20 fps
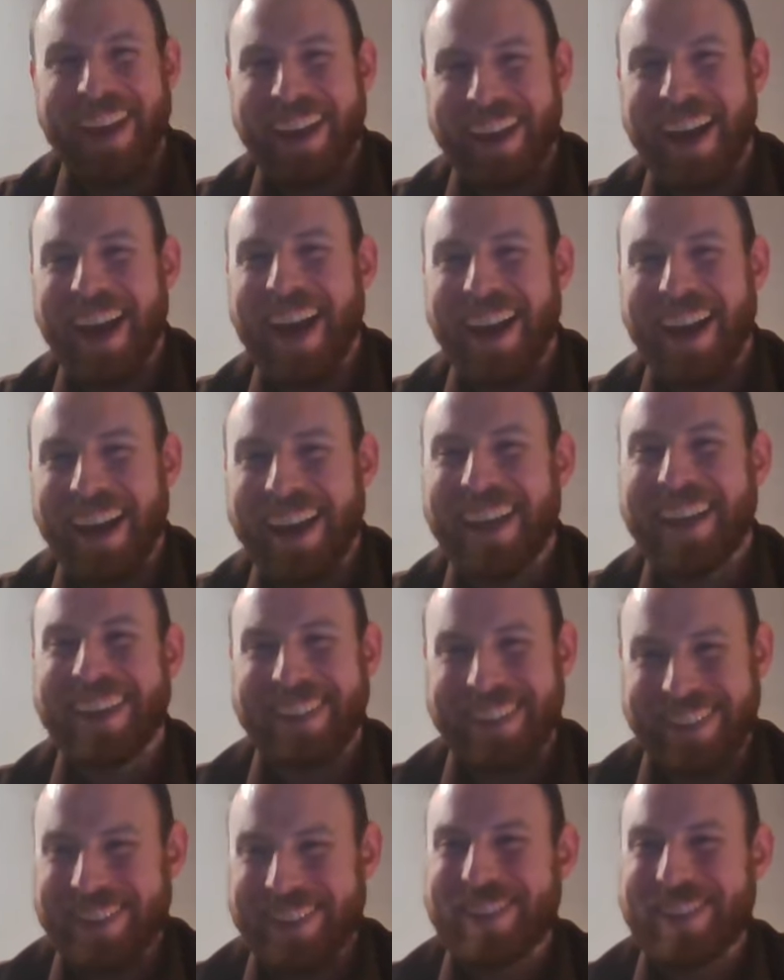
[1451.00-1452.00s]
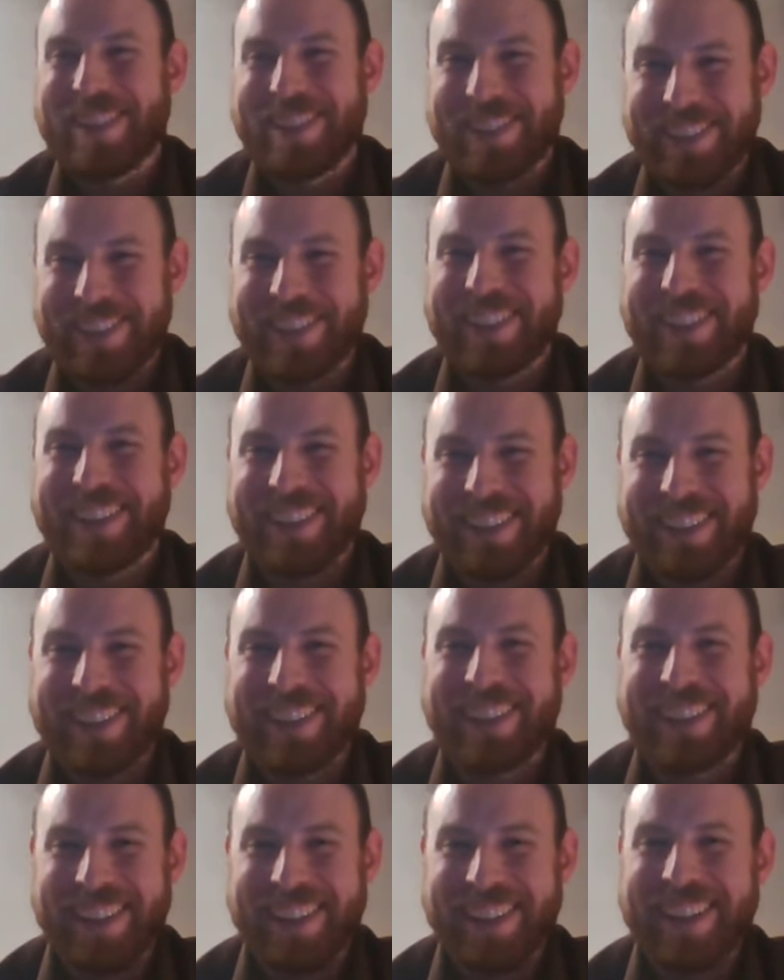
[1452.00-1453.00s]

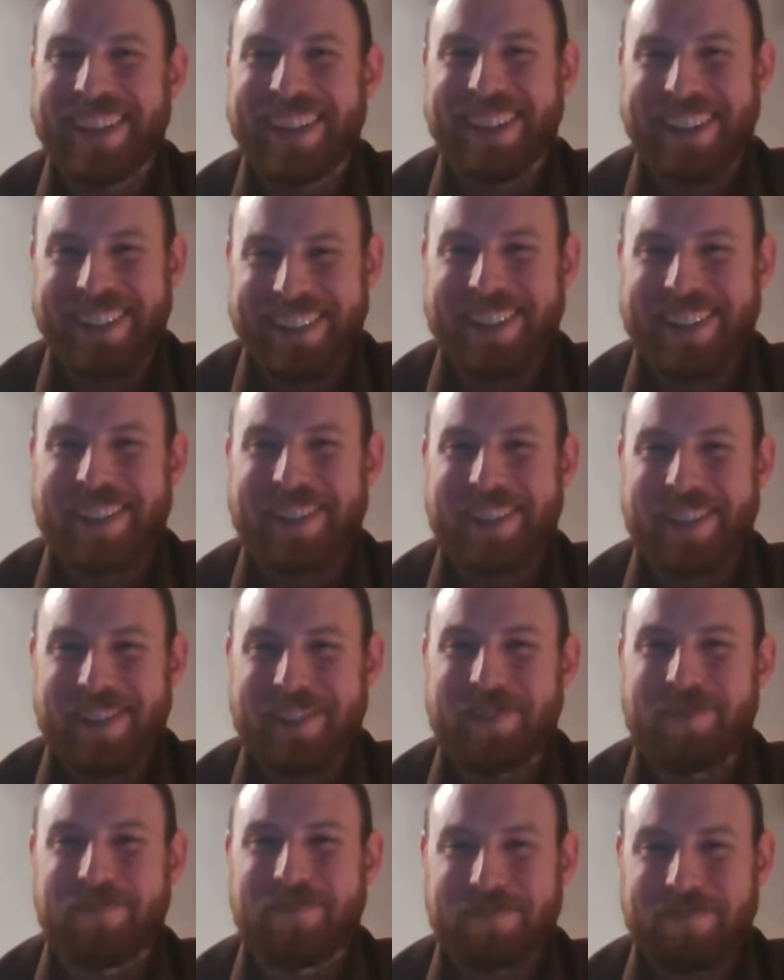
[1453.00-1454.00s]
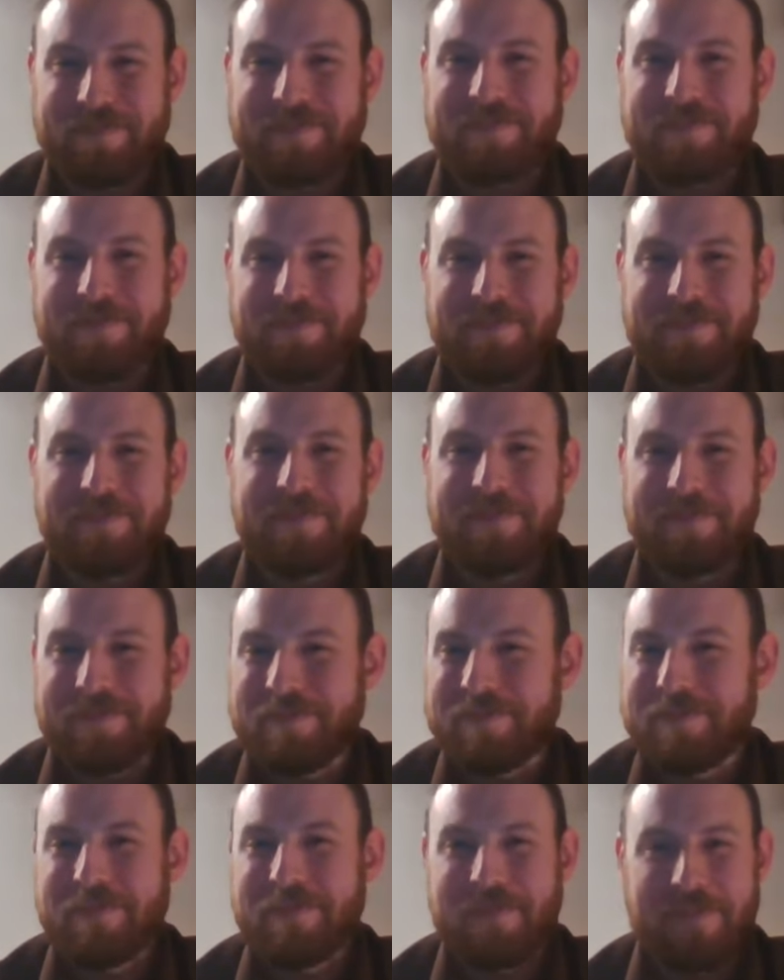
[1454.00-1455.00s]

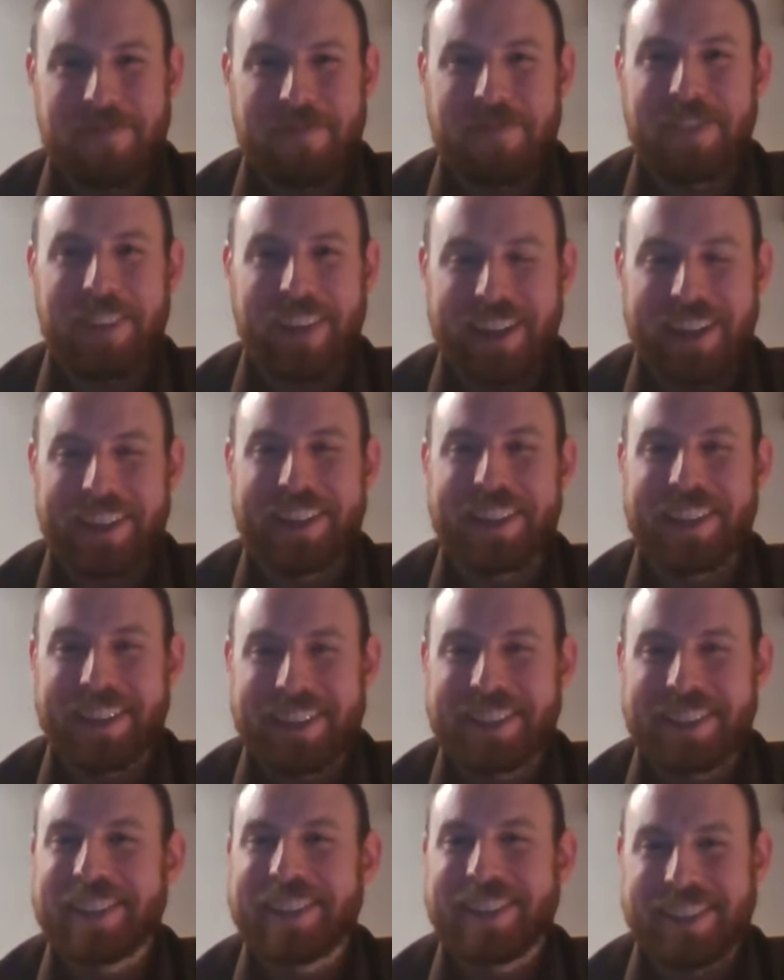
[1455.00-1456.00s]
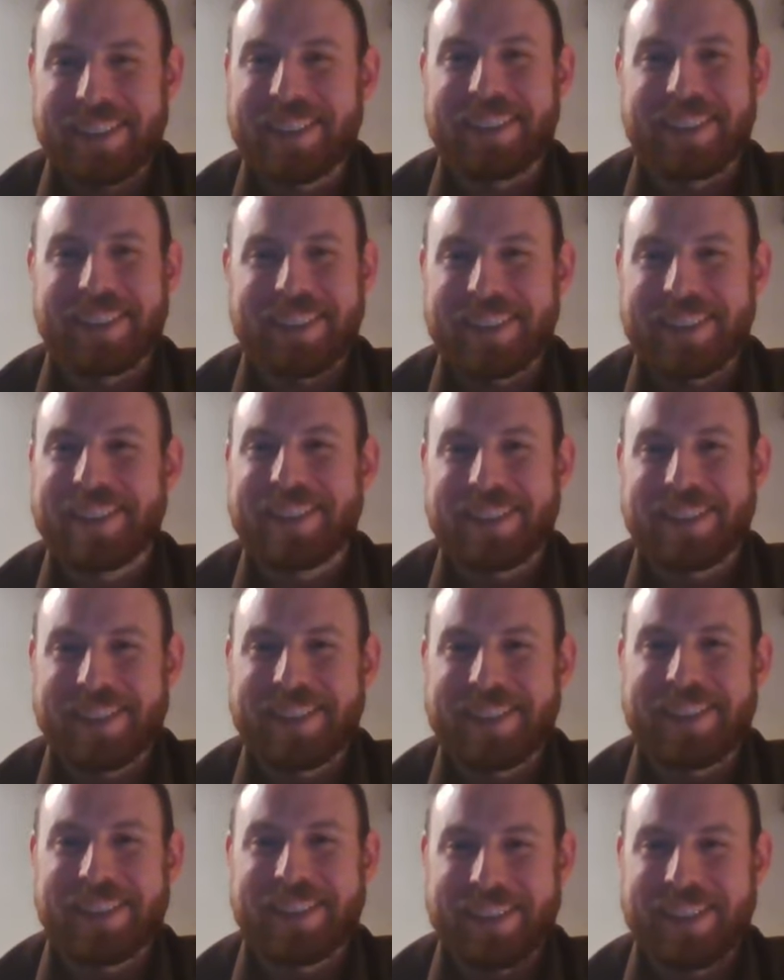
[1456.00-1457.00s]

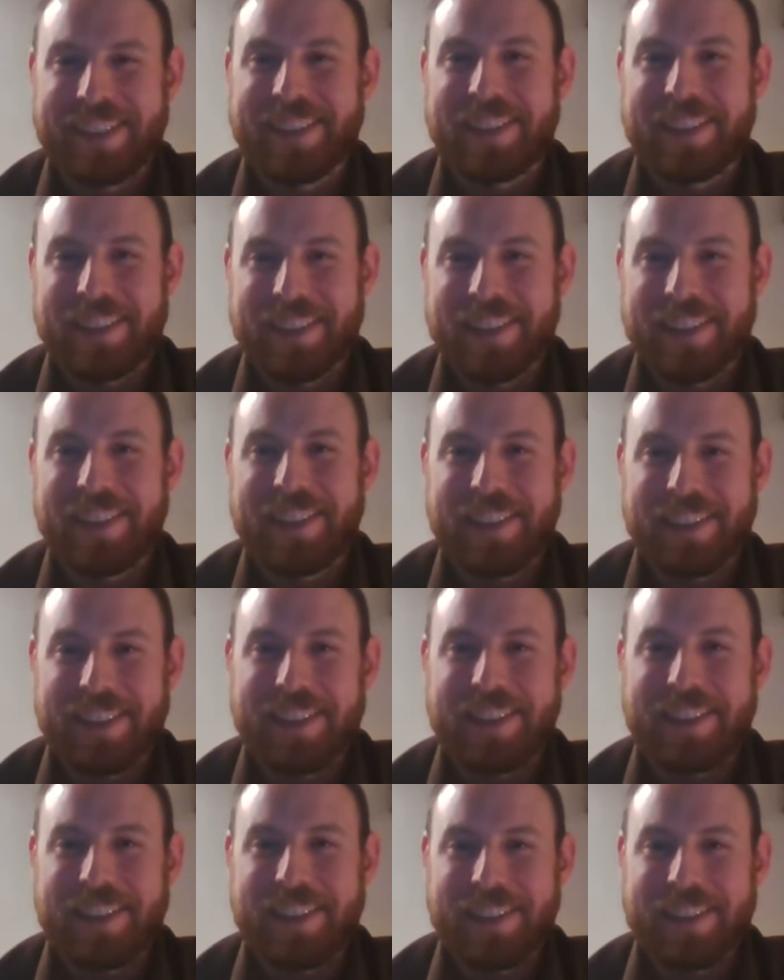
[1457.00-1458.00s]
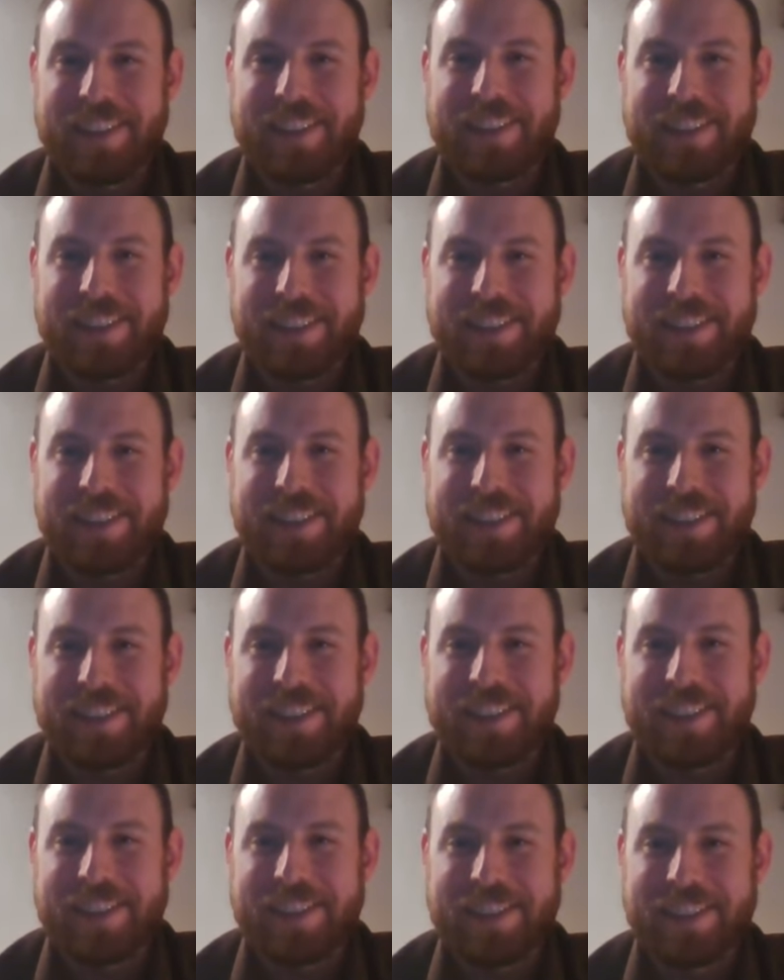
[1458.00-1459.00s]
(not speaking)